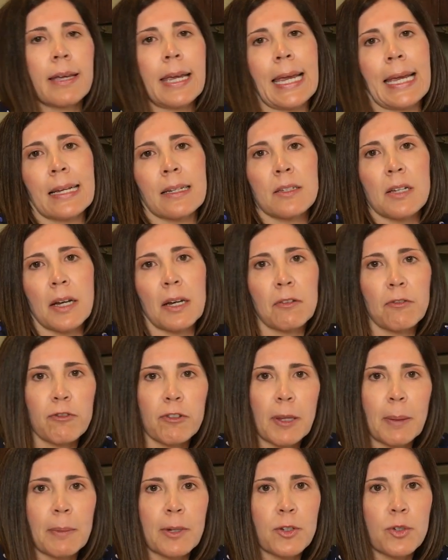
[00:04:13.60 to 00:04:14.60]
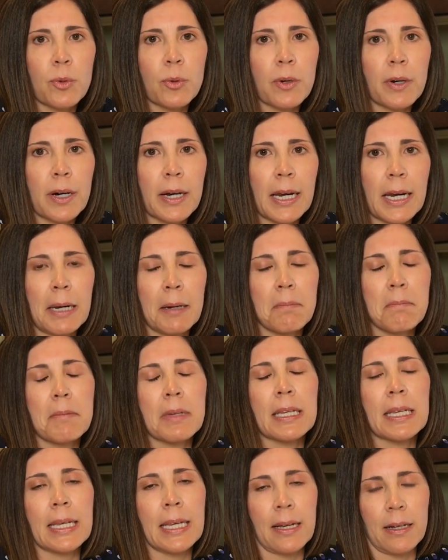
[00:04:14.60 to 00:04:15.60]
Anti-inflammatory,
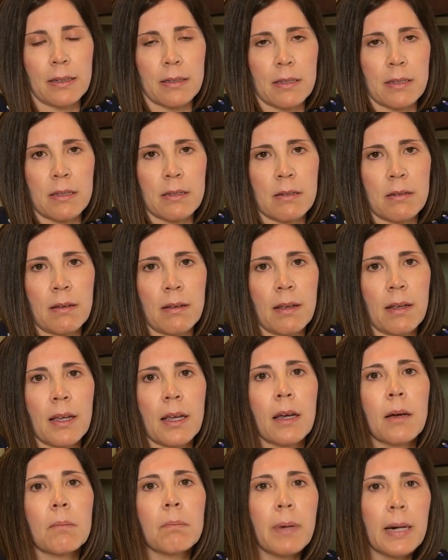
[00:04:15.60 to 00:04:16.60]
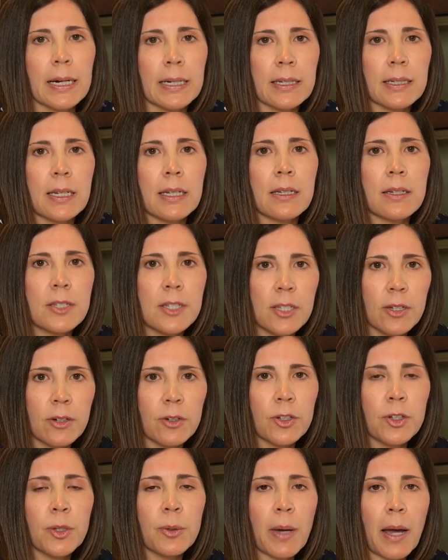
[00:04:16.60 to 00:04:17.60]
yes. But
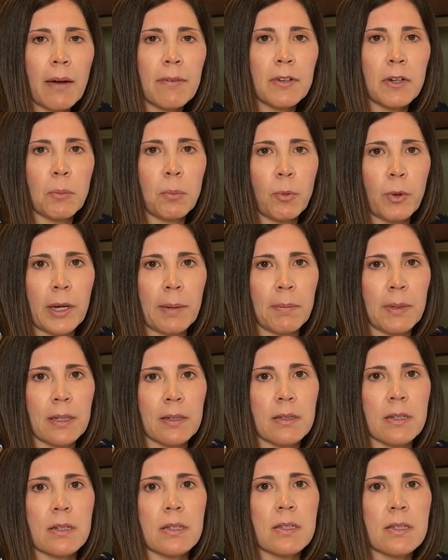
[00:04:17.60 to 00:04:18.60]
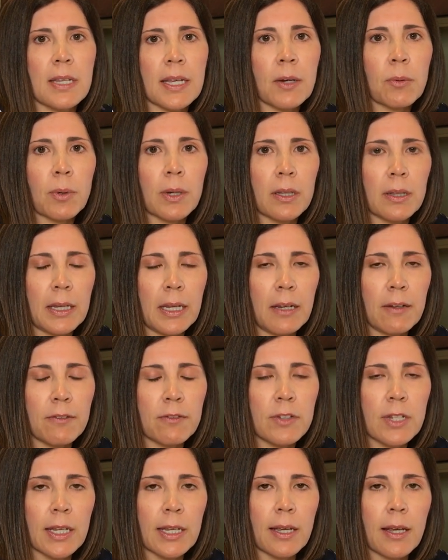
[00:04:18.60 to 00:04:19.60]
until you have an appointment to seek
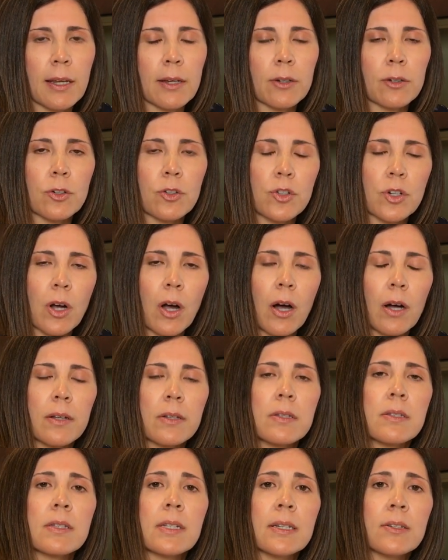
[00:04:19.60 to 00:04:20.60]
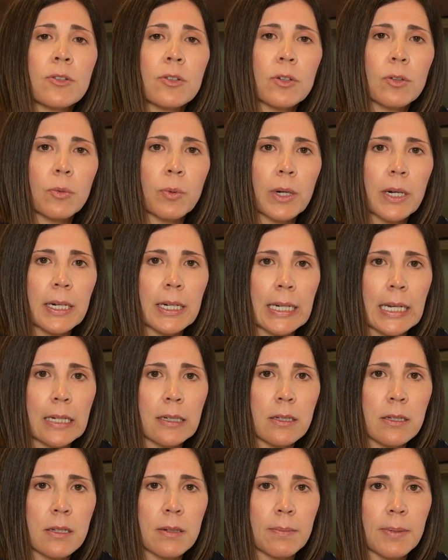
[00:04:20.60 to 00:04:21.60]
relief to get your jaw centered where it
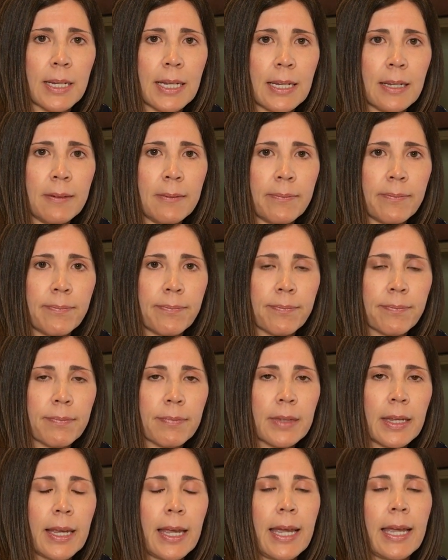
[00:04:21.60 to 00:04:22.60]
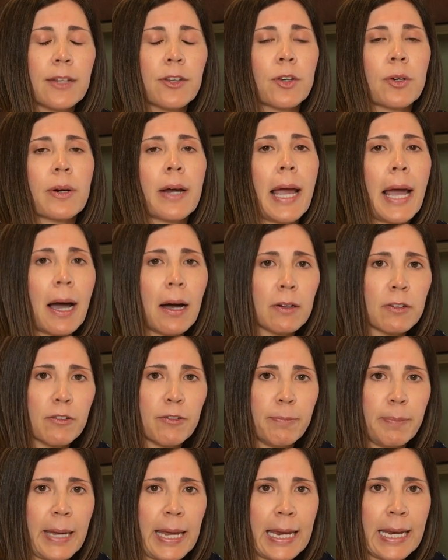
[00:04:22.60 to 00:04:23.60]
needs to be, and you're out
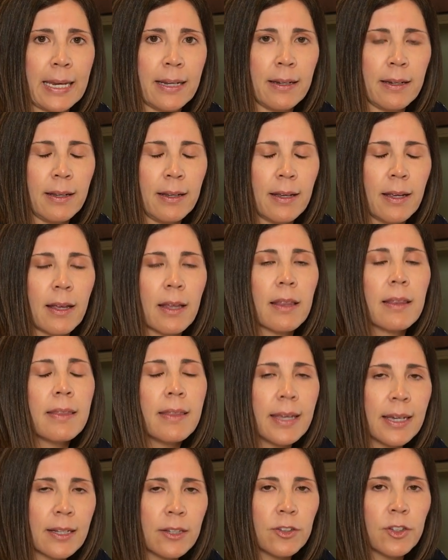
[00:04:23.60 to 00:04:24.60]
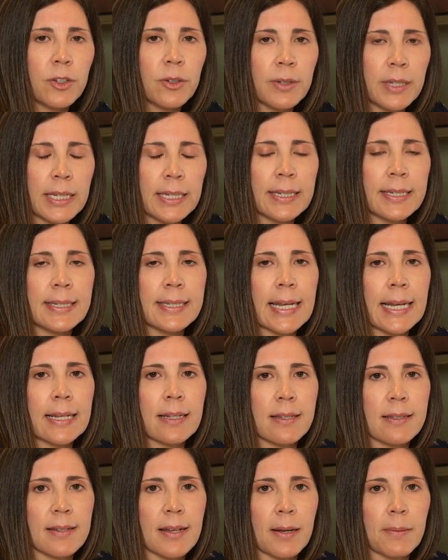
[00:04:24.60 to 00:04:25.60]
of pain, then you need to take
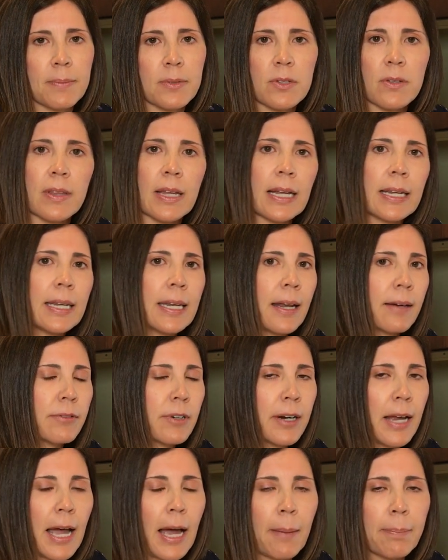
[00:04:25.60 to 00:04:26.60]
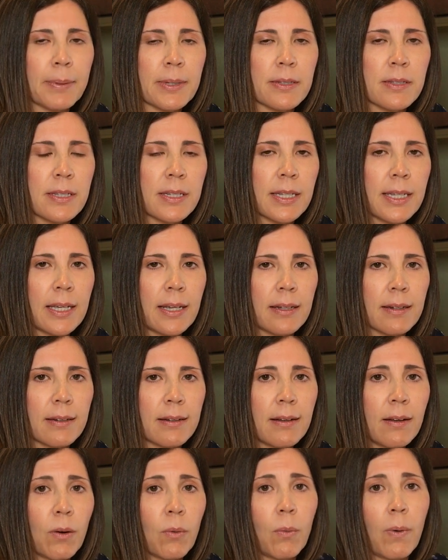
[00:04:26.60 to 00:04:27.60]
steps so that never happens
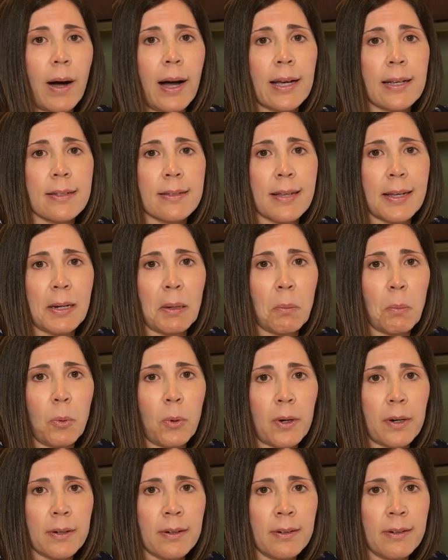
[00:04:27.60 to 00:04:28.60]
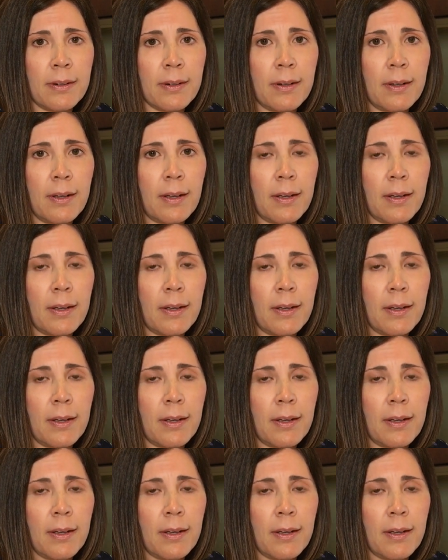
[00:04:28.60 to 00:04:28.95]
again. Why is that important?